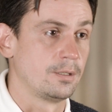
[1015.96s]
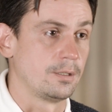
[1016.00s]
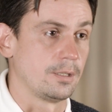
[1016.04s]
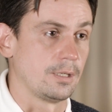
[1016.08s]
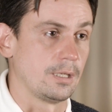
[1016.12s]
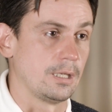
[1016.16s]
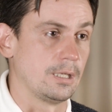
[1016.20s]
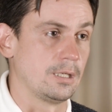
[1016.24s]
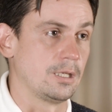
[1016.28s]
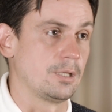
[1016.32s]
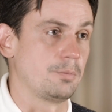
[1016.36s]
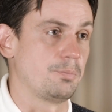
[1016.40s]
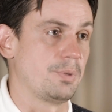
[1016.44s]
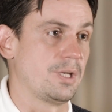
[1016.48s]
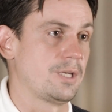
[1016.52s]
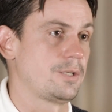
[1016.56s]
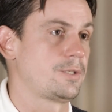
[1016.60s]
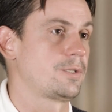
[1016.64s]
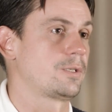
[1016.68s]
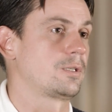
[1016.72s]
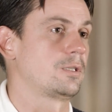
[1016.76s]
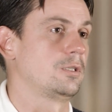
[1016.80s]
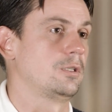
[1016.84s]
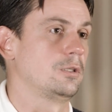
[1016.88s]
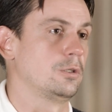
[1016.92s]
And it
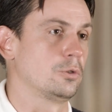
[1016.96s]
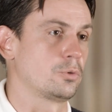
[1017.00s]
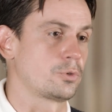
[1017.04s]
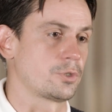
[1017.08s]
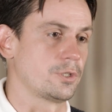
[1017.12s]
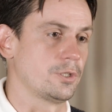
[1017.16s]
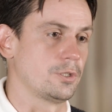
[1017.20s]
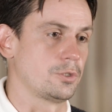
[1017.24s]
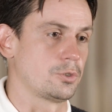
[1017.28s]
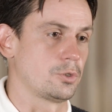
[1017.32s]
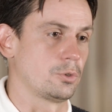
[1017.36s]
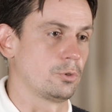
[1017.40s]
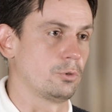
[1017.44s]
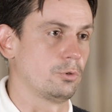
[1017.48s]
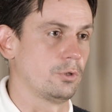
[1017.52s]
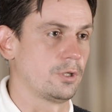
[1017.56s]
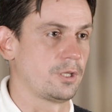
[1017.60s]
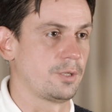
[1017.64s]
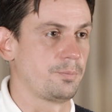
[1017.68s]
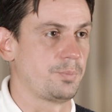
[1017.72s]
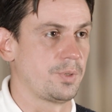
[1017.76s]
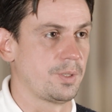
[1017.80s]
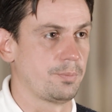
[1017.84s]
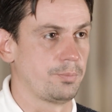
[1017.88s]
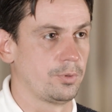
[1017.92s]
basically looks into who are the
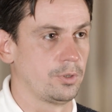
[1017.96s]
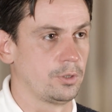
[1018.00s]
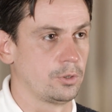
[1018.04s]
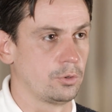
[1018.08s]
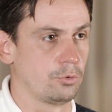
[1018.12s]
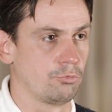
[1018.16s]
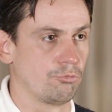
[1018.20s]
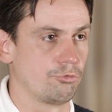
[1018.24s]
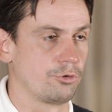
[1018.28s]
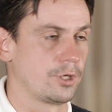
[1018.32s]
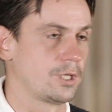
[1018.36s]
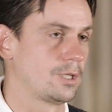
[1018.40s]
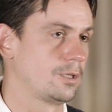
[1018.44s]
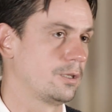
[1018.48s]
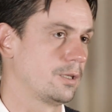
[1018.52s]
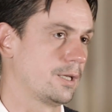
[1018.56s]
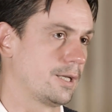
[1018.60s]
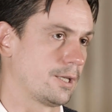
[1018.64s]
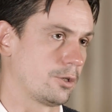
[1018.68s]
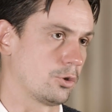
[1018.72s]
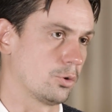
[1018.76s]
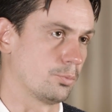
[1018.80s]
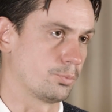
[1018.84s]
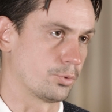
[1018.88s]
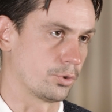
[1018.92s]
people who really
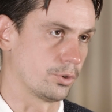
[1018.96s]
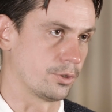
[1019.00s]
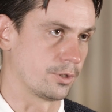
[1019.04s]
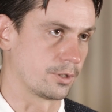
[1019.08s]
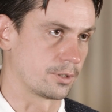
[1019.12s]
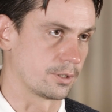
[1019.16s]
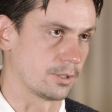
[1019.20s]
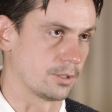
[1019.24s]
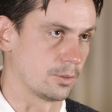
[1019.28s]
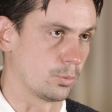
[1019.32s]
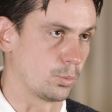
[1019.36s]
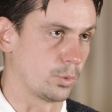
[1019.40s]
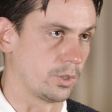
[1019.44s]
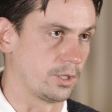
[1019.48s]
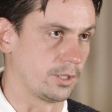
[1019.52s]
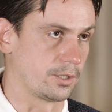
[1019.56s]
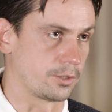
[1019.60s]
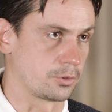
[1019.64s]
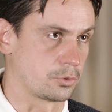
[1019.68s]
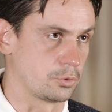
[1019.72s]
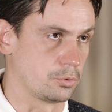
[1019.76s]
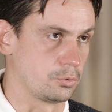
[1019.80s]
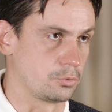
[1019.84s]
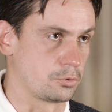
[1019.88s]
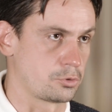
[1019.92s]
like your product and willing
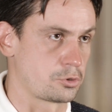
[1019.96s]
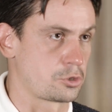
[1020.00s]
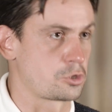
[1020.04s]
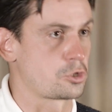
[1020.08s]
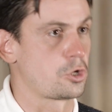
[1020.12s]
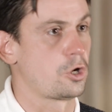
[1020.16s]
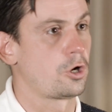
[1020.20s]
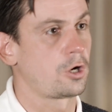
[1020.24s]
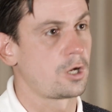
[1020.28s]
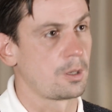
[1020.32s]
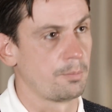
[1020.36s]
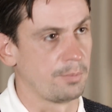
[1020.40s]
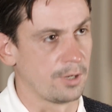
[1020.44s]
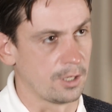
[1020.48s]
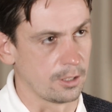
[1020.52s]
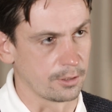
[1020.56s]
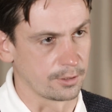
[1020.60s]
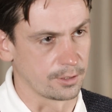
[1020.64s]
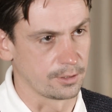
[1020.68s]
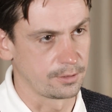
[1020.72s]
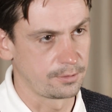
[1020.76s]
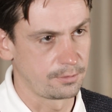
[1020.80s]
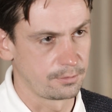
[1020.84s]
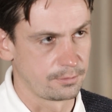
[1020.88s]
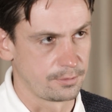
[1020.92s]
to talk about
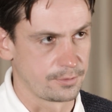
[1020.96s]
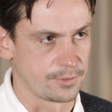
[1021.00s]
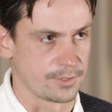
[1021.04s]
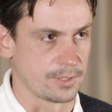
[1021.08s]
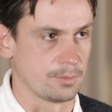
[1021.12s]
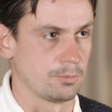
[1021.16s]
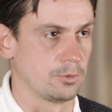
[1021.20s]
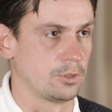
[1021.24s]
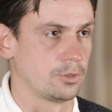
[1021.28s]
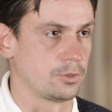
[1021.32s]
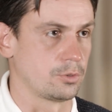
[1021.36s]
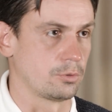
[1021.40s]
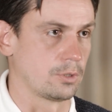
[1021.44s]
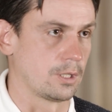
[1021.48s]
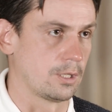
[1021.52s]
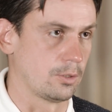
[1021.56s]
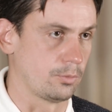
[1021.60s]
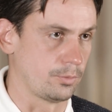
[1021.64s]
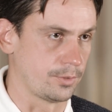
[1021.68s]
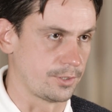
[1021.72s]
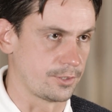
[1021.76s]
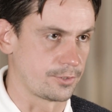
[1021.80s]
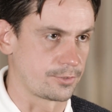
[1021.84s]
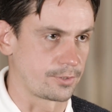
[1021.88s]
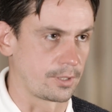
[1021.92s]
it, similar to how
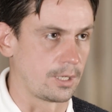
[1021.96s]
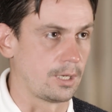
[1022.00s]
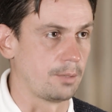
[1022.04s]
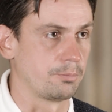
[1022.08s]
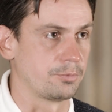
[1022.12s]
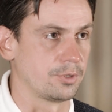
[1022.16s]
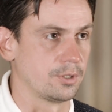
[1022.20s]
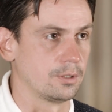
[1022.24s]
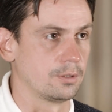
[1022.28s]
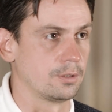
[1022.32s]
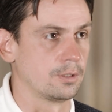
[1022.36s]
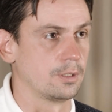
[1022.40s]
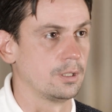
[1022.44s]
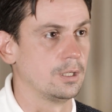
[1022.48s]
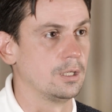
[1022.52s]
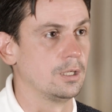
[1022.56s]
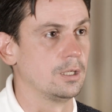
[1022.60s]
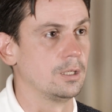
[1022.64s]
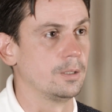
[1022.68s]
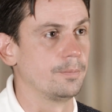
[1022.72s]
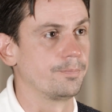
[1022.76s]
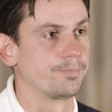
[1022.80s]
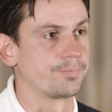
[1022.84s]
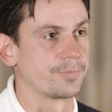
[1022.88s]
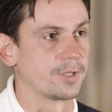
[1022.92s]
we described in
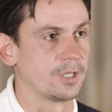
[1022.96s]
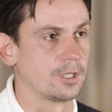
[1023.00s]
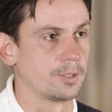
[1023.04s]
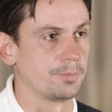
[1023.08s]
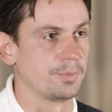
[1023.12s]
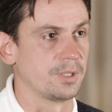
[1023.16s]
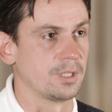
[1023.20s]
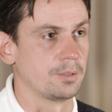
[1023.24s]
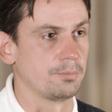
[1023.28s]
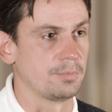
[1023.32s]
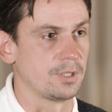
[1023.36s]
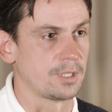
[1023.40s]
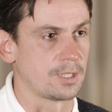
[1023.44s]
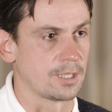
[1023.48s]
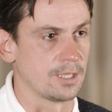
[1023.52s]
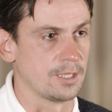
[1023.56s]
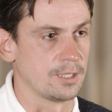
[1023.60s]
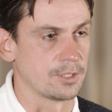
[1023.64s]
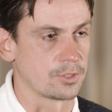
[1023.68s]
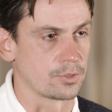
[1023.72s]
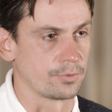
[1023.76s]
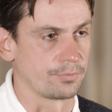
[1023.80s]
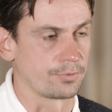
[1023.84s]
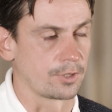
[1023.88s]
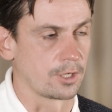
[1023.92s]
Airbnb case of